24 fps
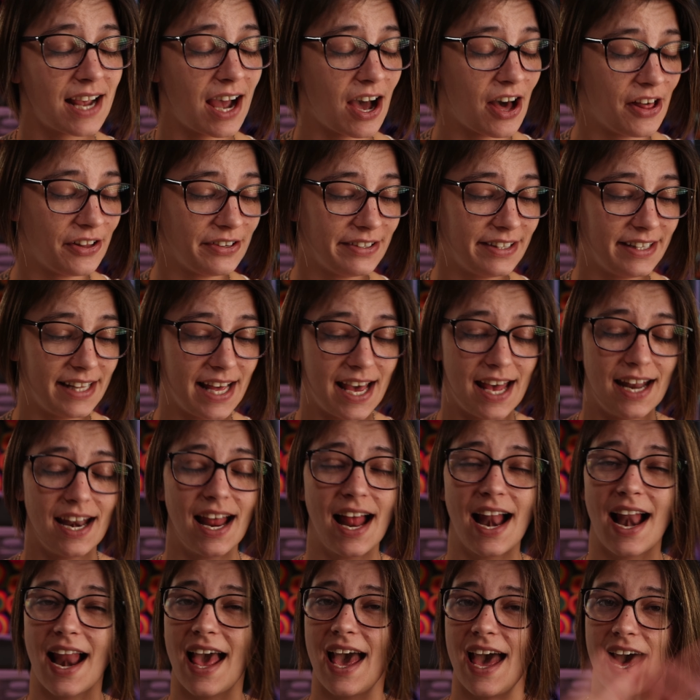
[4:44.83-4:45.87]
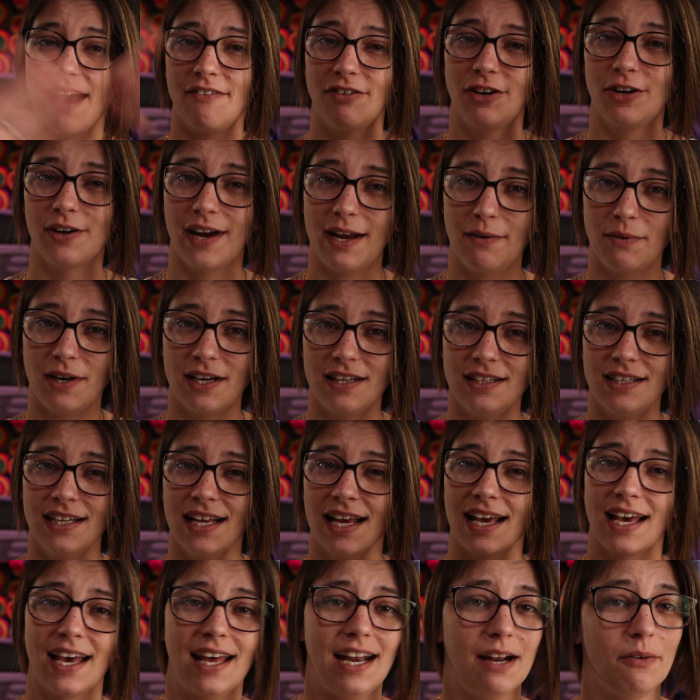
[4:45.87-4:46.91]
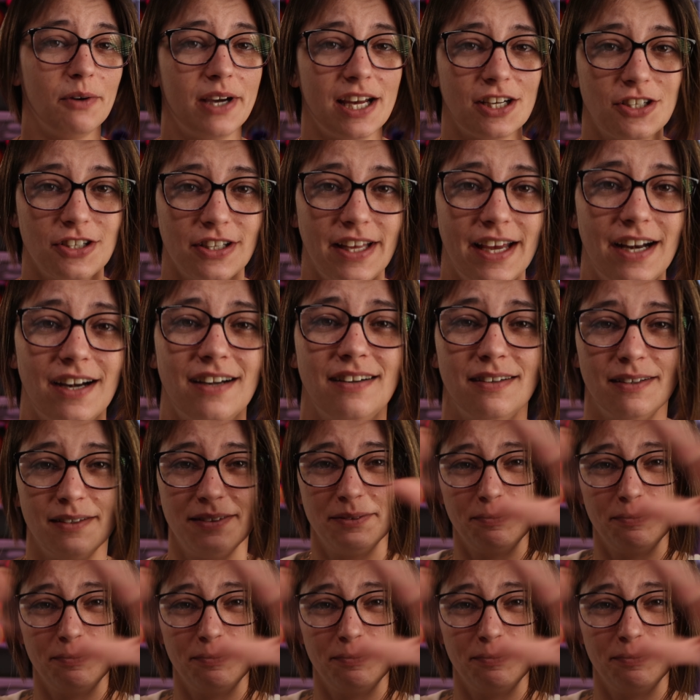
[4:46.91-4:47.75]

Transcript: Other than that, have a great one, and I will catch you later.